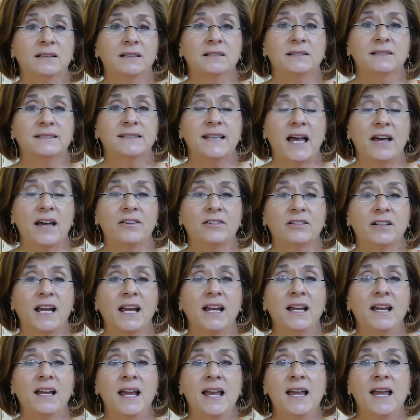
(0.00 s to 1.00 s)

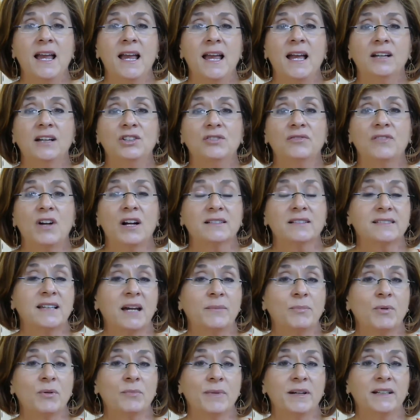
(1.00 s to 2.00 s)
Saturday, and you've got
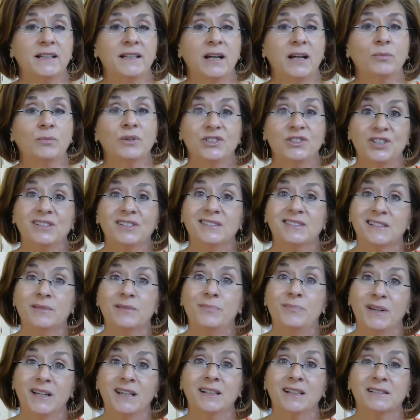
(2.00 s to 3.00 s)
Cyber Monday, which is the
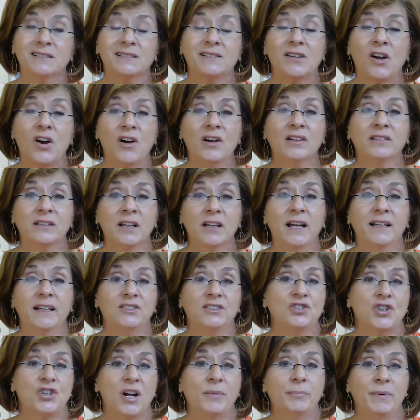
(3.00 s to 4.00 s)
biggest online
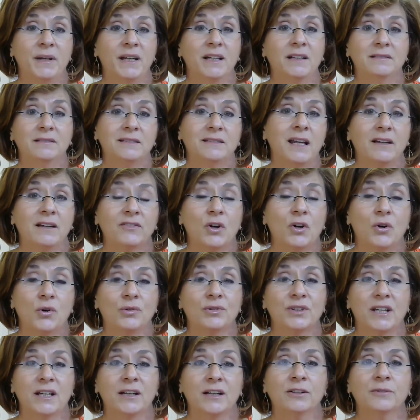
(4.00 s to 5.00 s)
shopping day of the whole
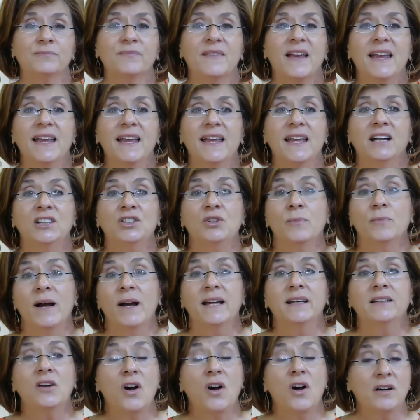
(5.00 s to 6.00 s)
year. And you
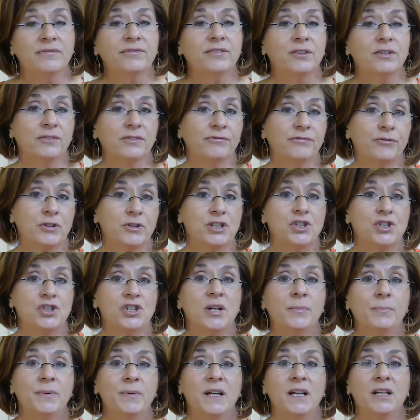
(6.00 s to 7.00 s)
might offer free
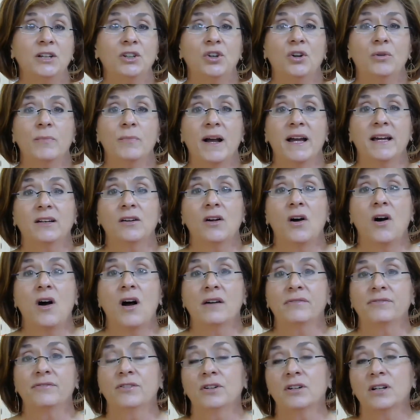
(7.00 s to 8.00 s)
shipping. You might
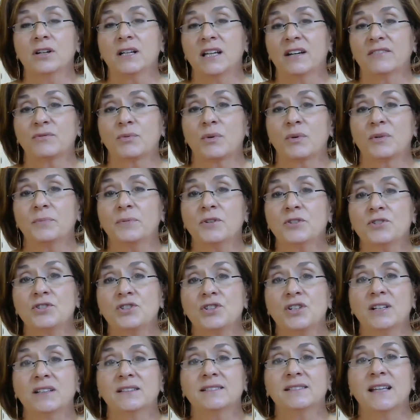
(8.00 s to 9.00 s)
offer a gift with
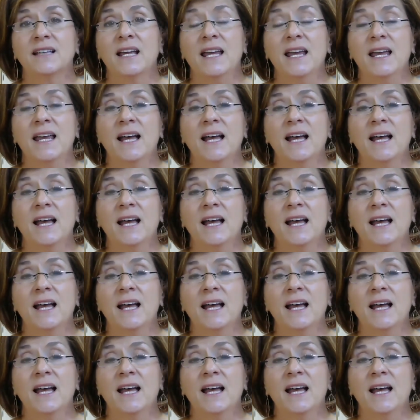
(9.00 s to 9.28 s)
purchase.